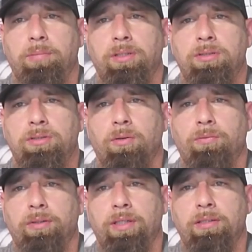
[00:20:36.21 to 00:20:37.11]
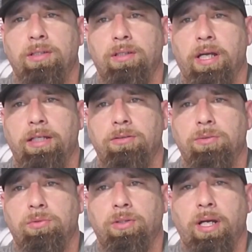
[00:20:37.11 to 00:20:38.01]
please don't forget to like,
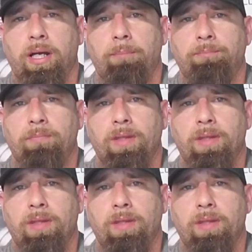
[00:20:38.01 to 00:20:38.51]
subscribe,